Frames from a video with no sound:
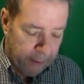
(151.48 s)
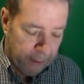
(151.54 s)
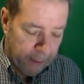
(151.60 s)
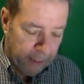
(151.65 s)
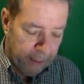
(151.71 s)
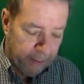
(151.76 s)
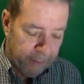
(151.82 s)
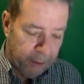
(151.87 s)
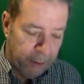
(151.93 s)

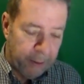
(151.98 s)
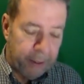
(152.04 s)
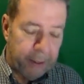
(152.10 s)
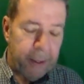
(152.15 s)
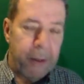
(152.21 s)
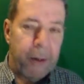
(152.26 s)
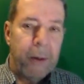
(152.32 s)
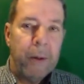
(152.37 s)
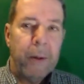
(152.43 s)
delivered a
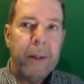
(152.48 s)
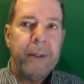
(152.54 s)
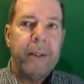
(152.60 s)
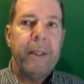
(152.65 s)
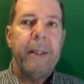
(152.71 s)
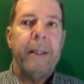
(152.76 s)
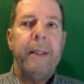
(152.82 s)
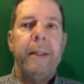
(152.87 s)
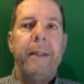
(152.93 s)

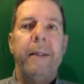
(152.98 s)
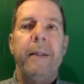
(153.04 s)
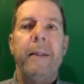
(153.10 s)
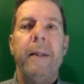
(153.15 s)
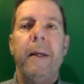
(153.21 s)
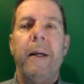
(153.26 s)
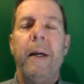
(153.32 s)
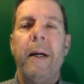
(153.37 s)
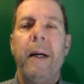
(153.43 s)
eulogy
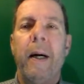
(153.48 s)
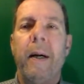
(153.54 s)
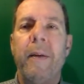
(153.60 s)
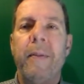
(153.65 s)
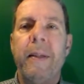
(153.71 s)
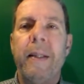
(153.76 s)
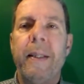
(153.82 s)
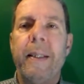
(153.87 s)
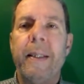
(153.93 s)

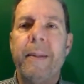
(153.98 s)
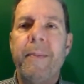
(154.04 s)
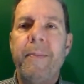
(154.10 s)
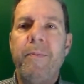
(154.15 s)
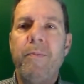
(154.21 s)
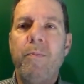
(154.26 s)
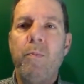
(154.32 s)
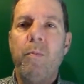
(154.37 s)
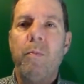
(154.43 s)
of
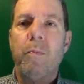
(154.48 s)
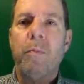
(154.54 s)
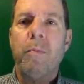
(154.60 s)
him,